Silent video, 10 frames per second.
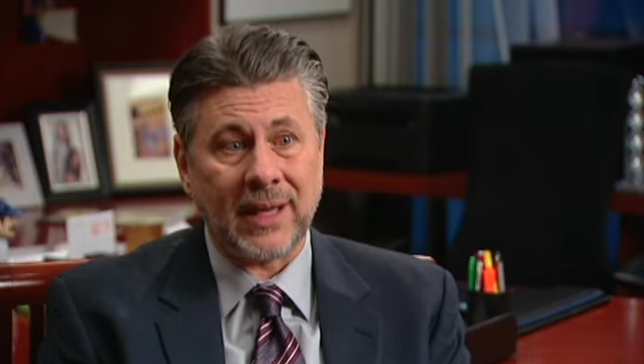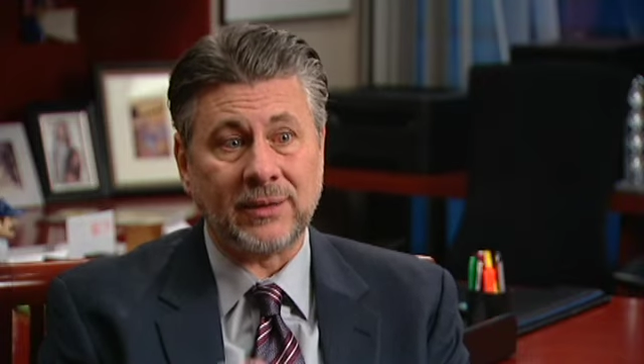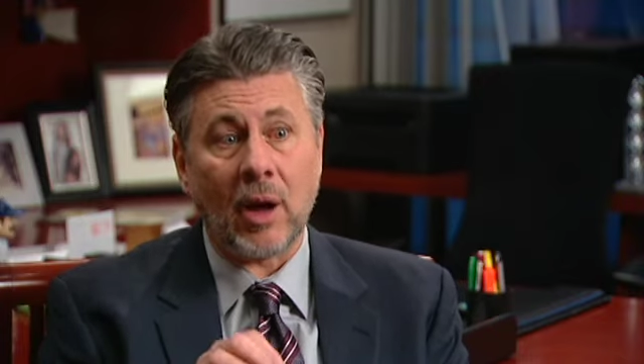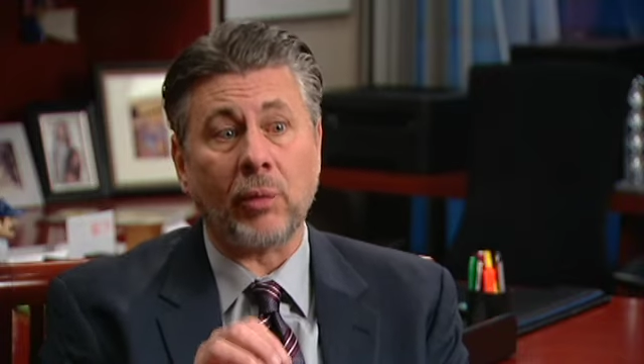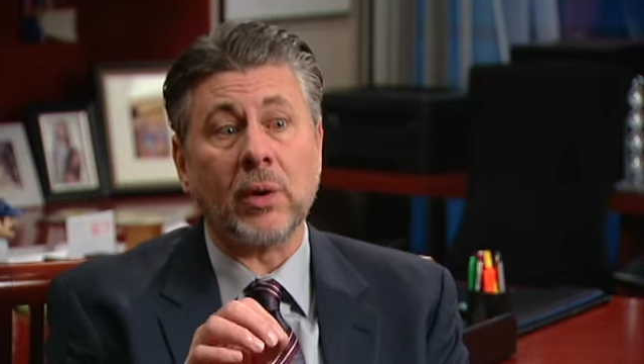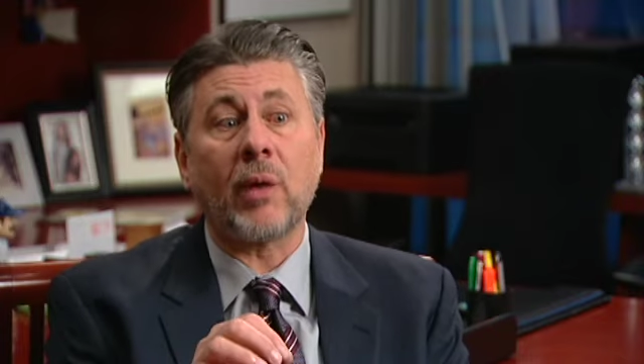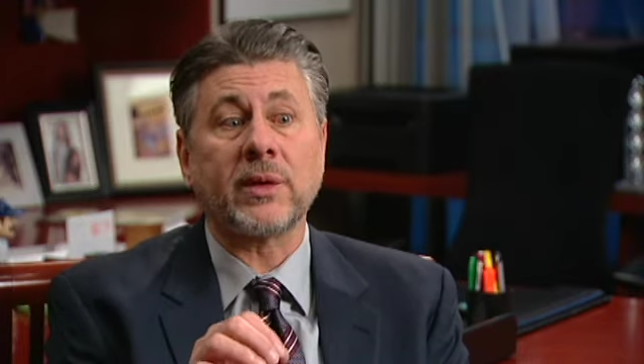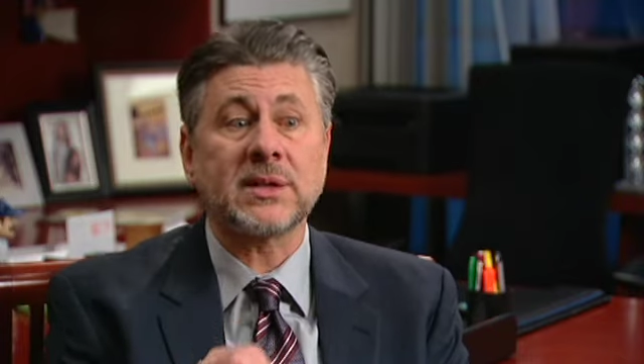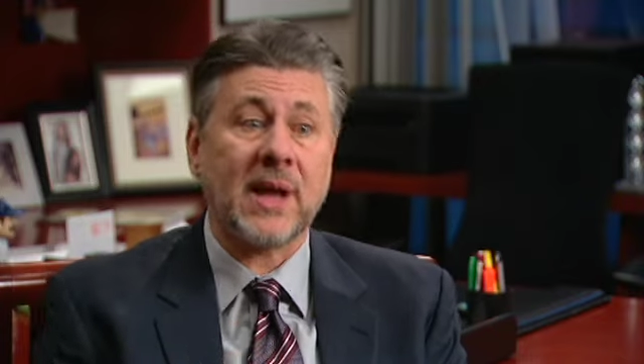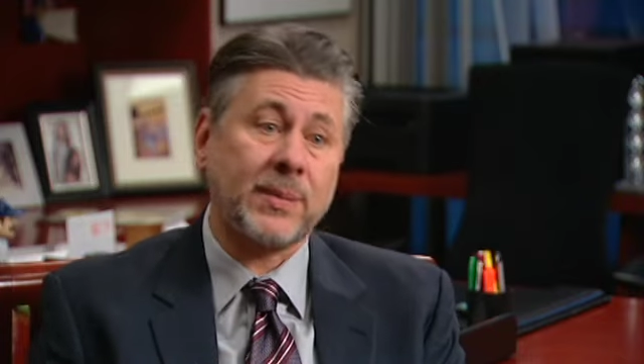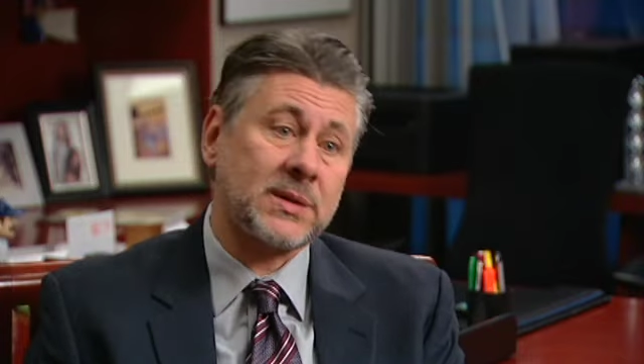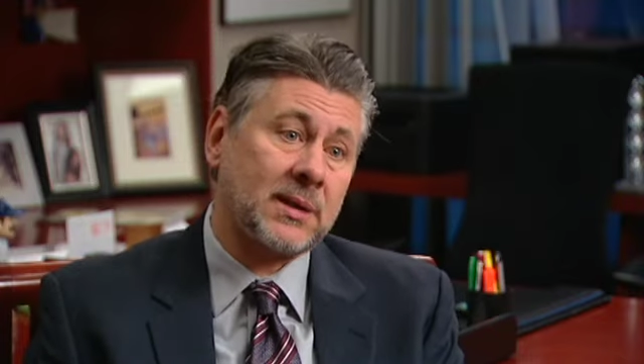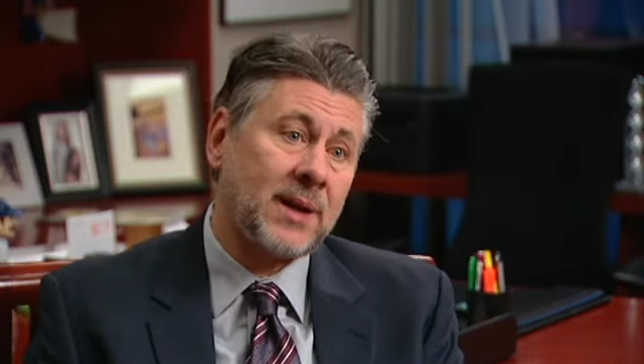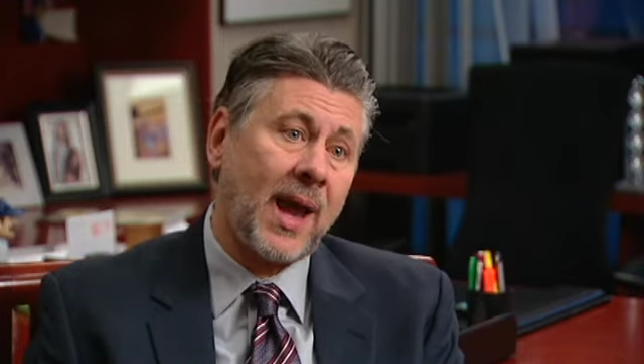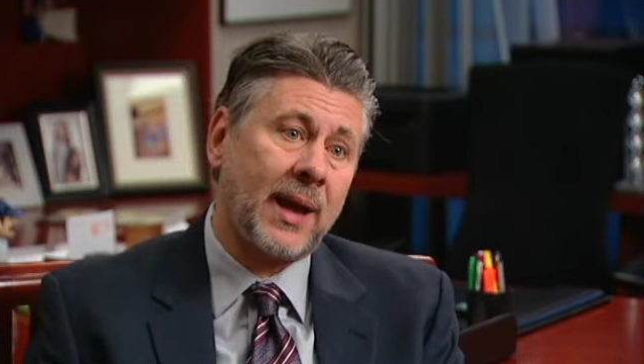and don't know the steps to
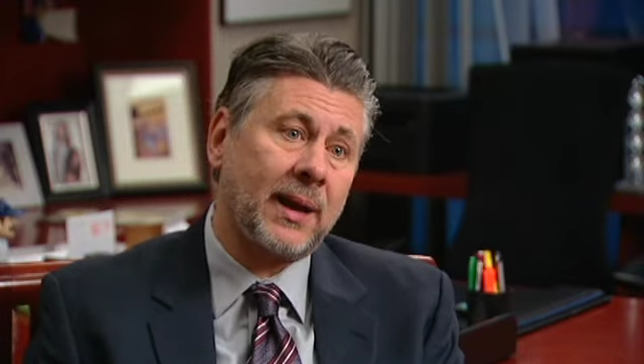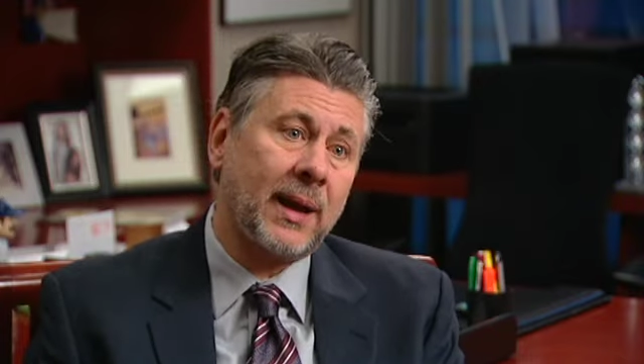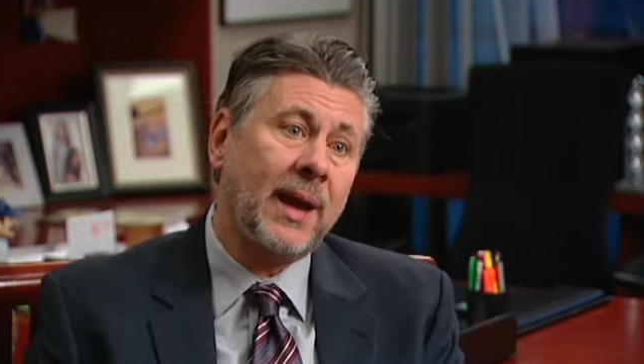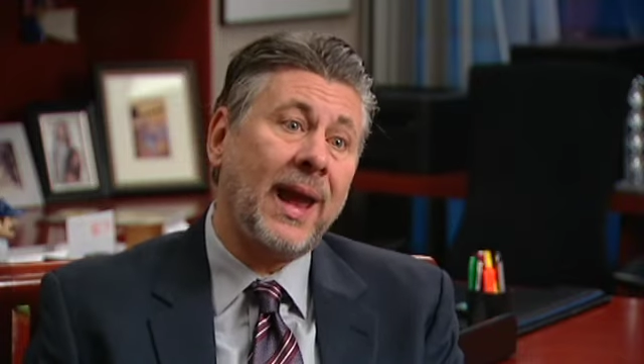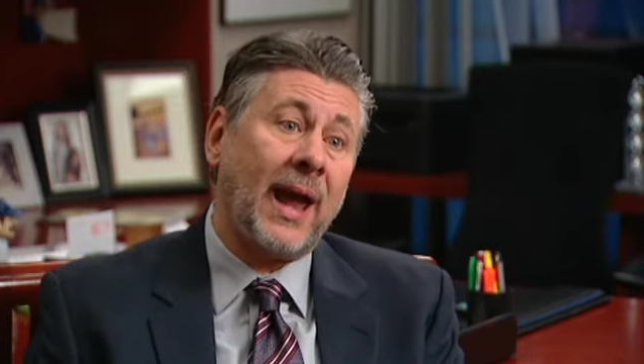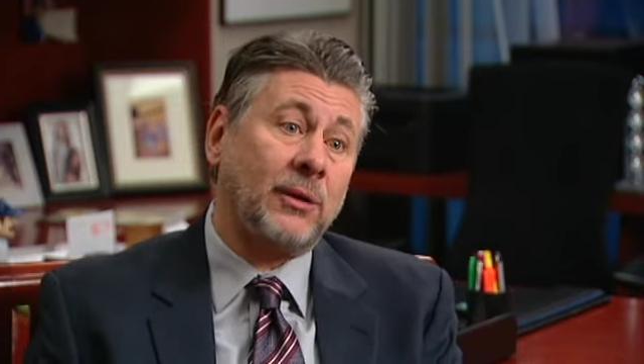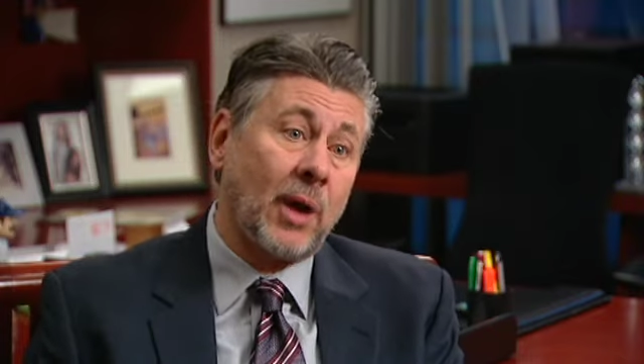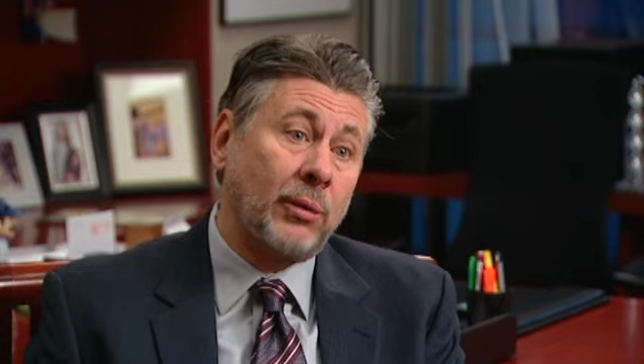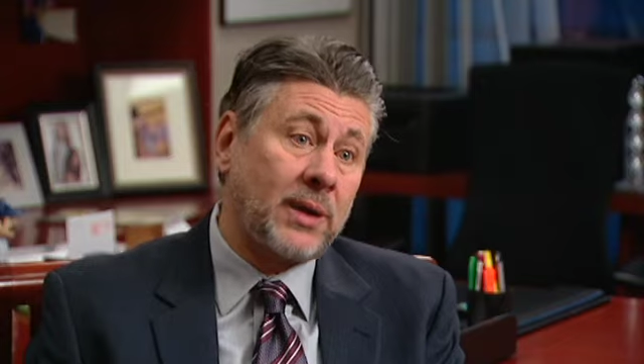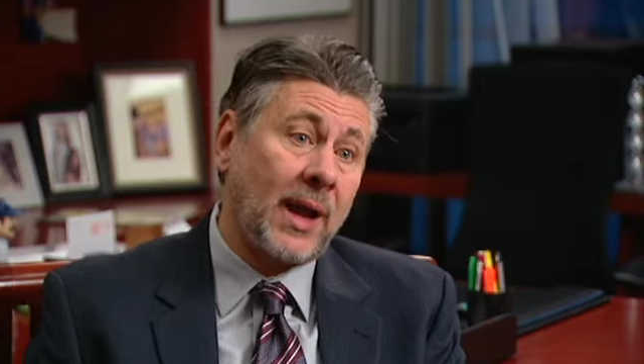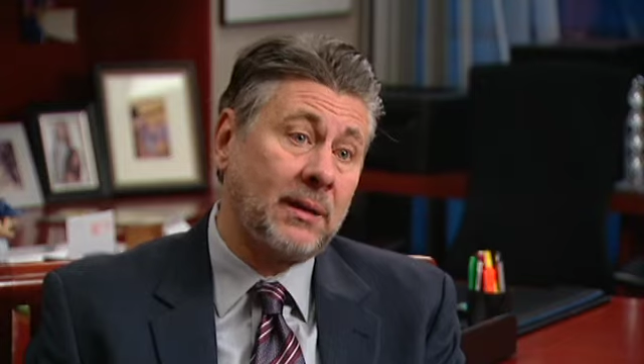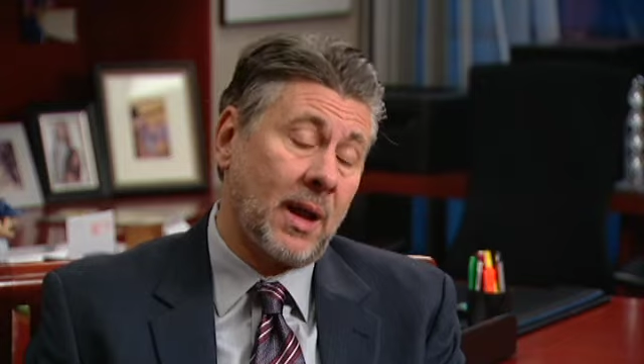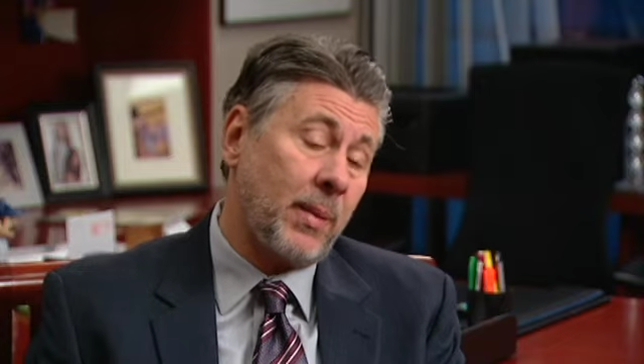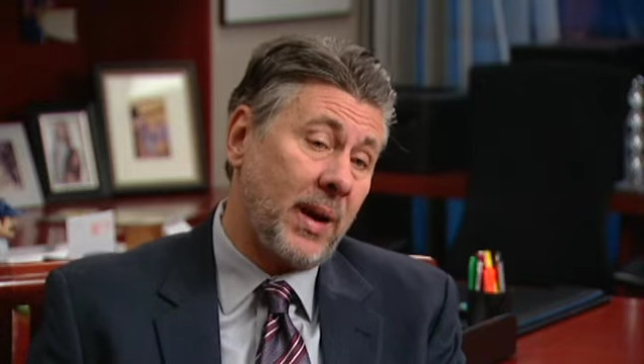take and don't take them.